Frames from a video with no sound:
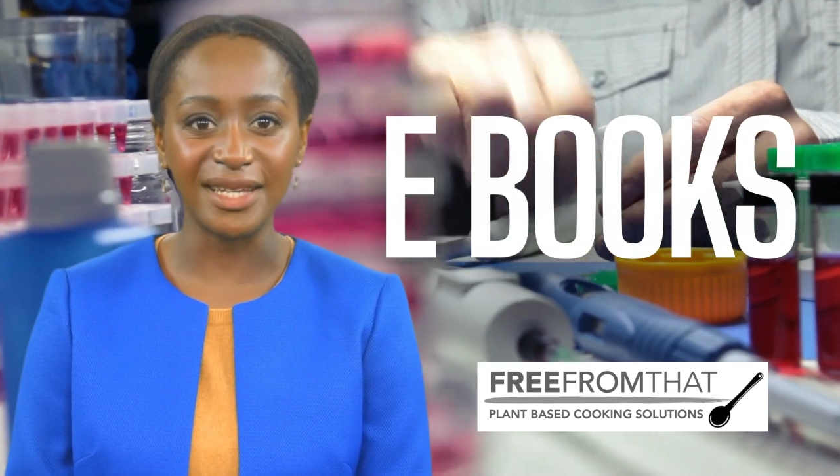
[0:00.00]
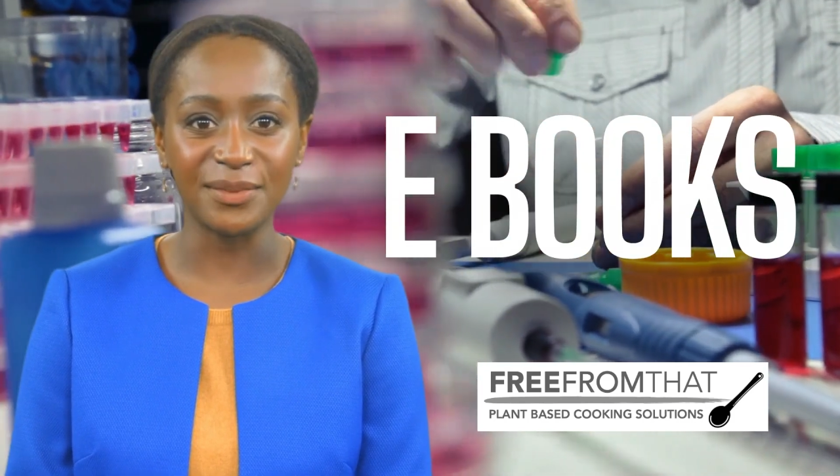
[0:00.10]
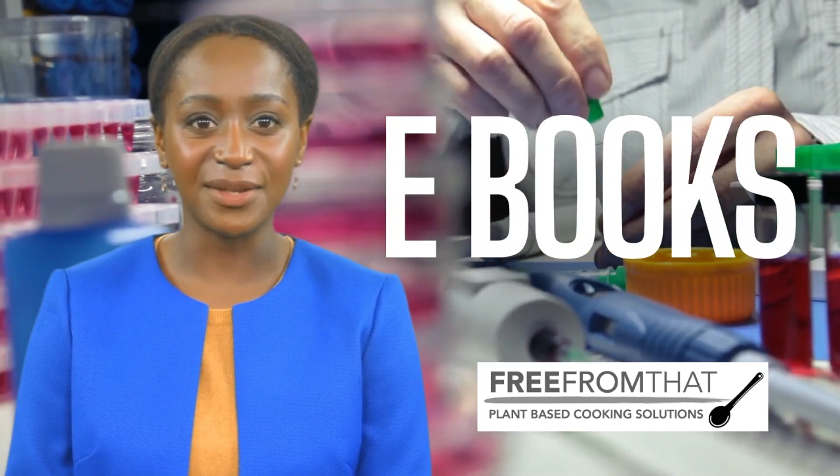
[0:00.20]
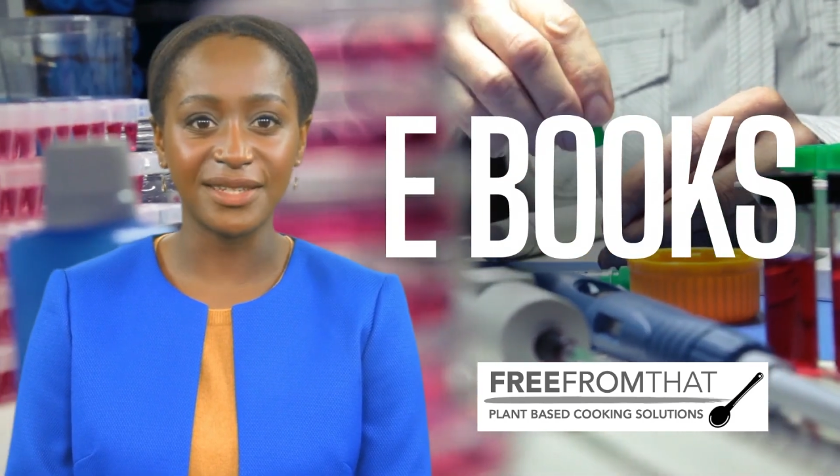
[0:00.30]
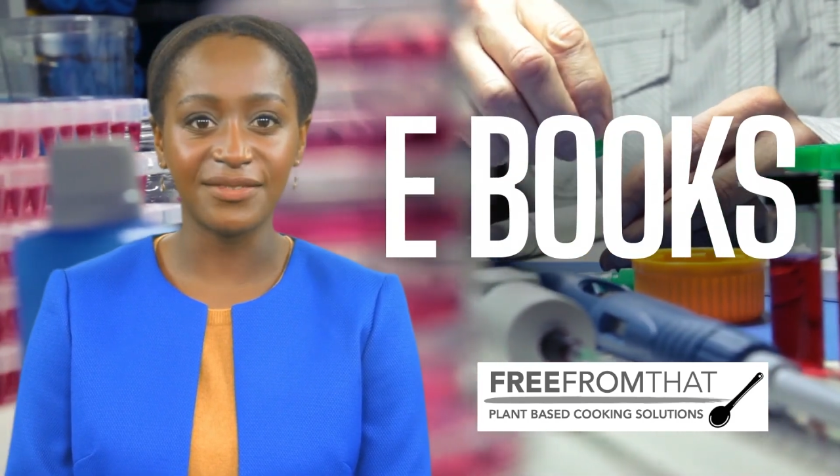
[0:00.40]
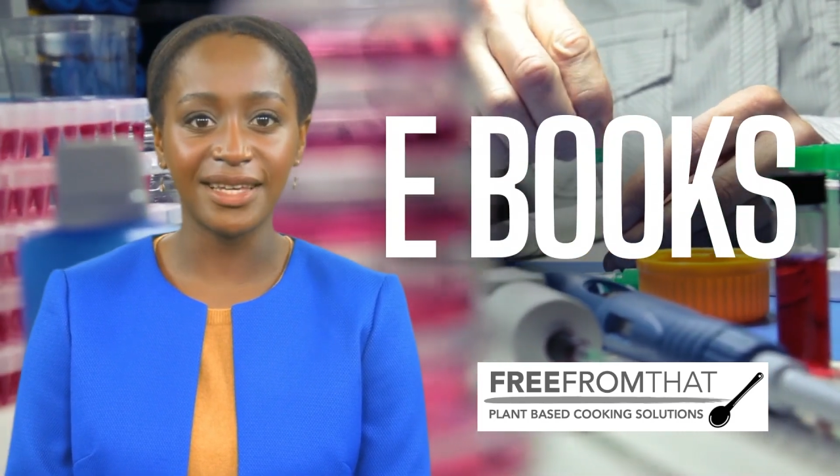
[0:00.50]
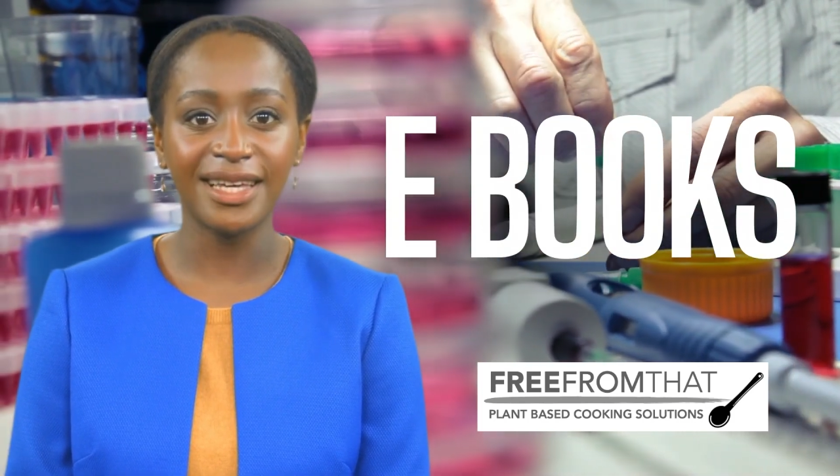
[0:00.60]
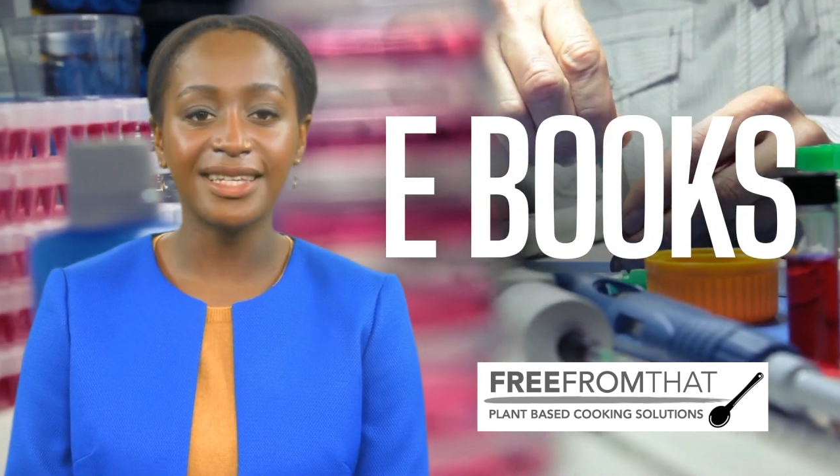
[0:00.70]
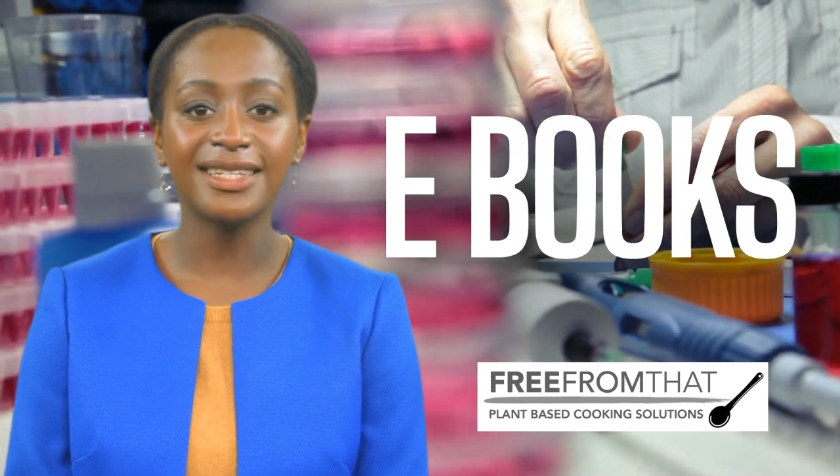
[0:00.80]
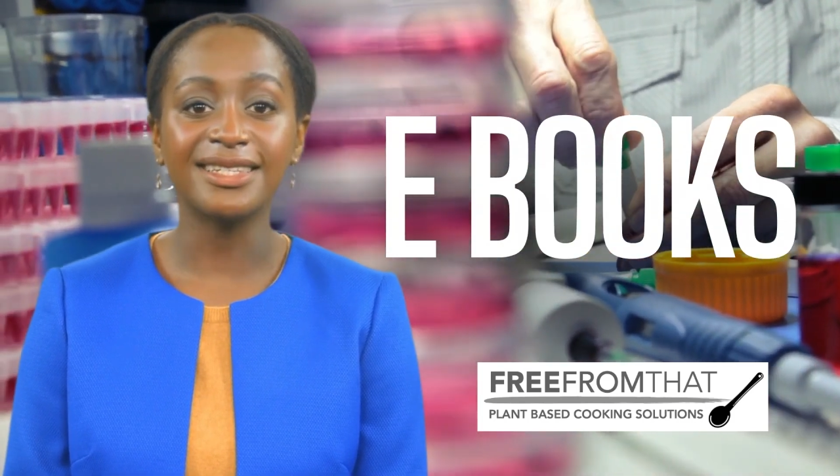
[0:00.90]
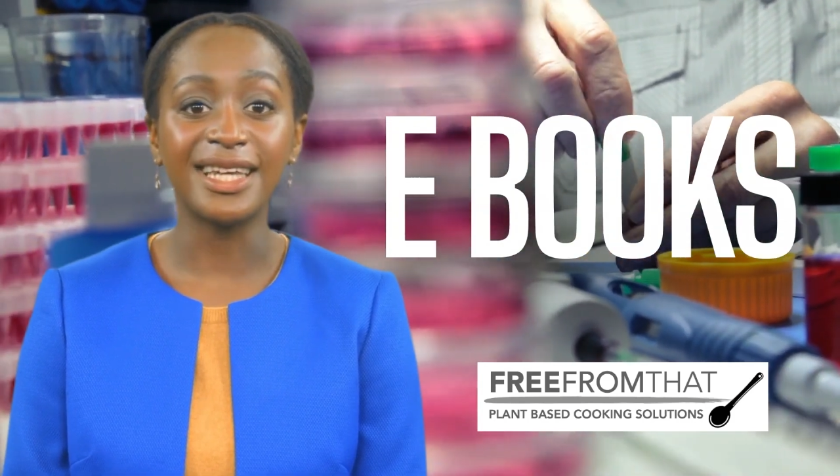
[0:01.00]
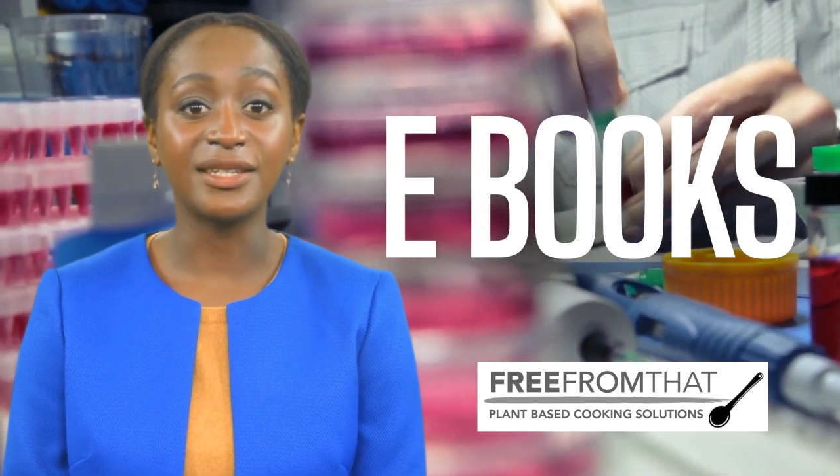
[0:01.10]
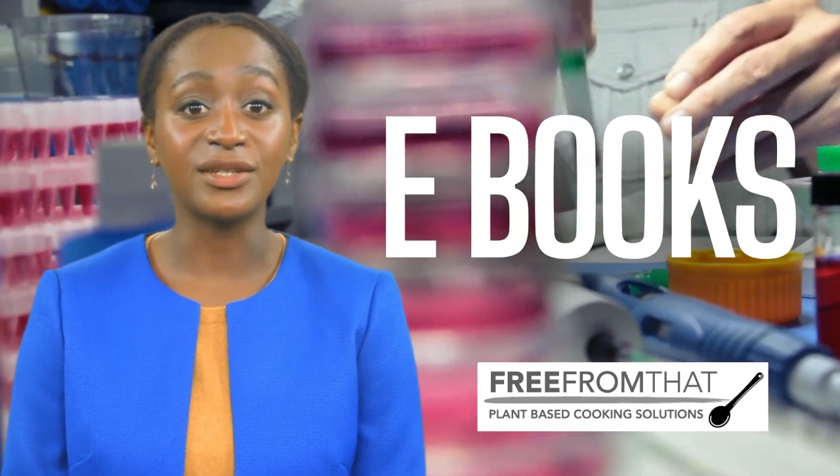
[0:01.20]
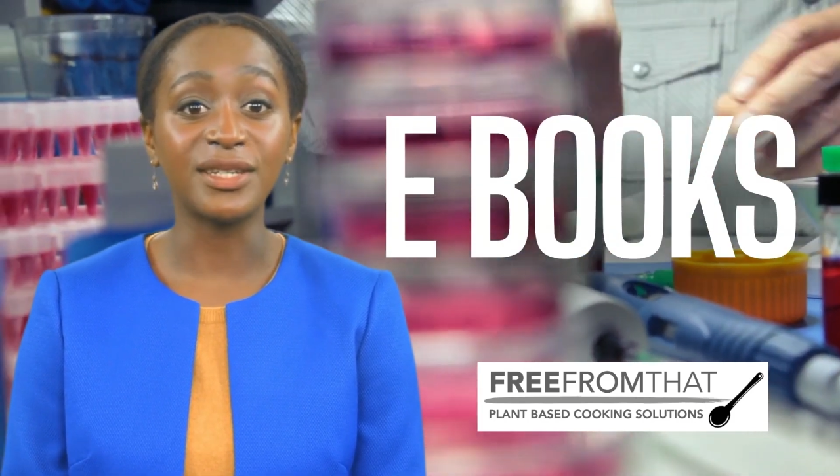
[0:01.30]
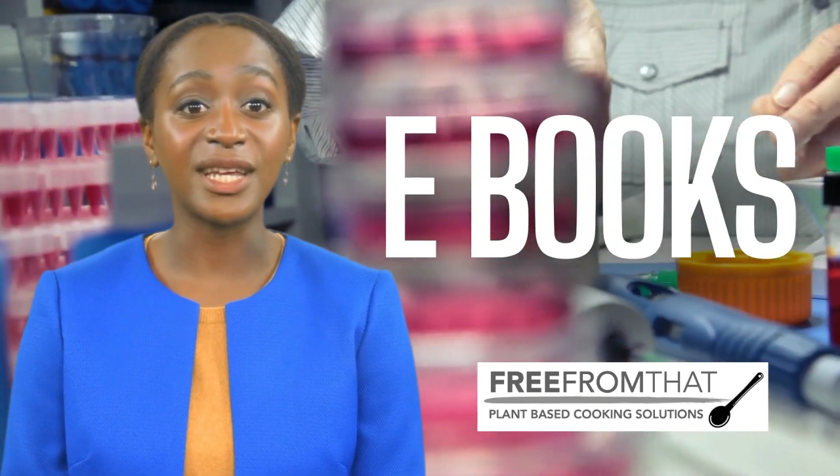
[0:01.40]
specifically
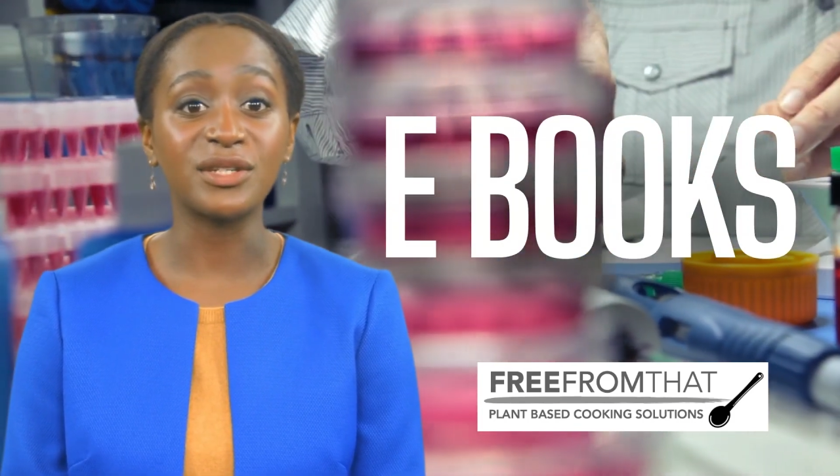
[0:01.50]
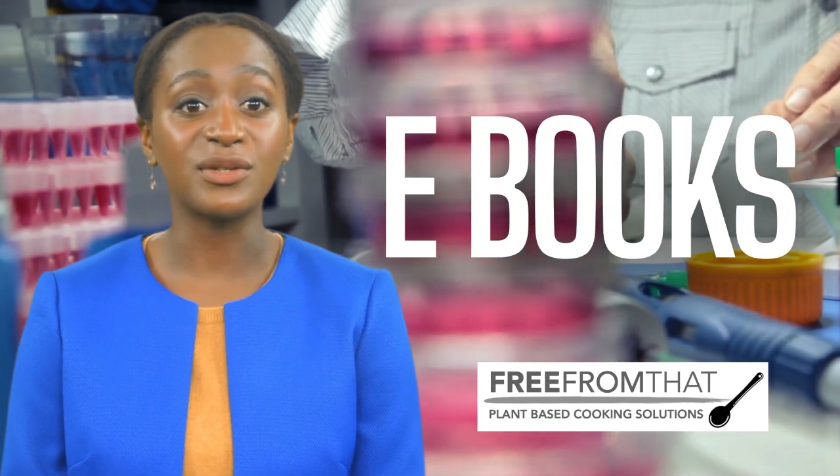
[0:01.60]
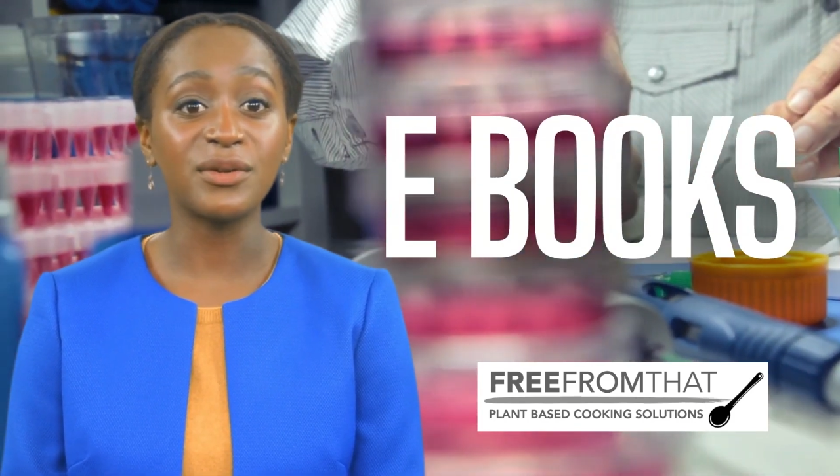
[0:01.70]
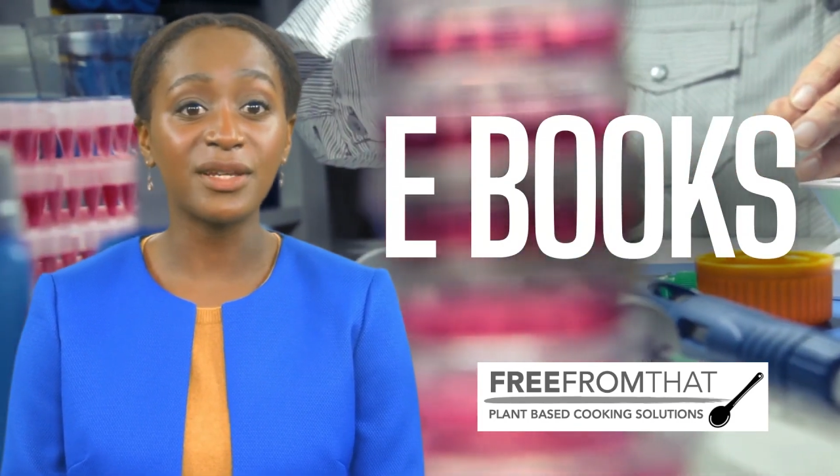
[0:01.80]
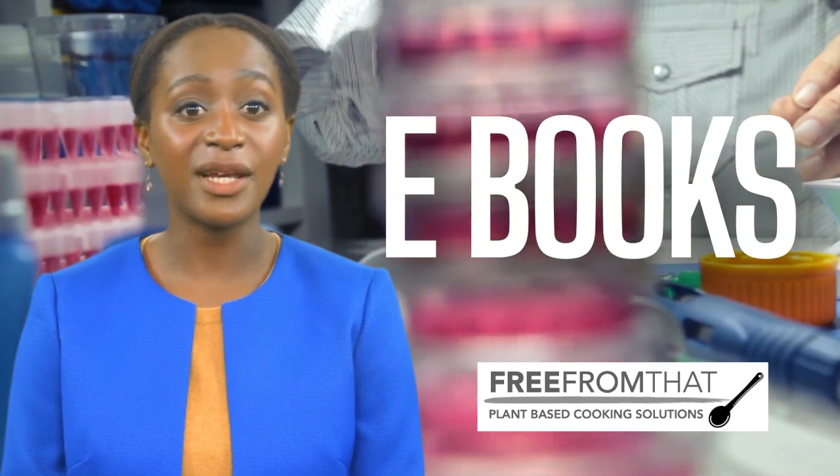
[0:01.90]
designed to guide you on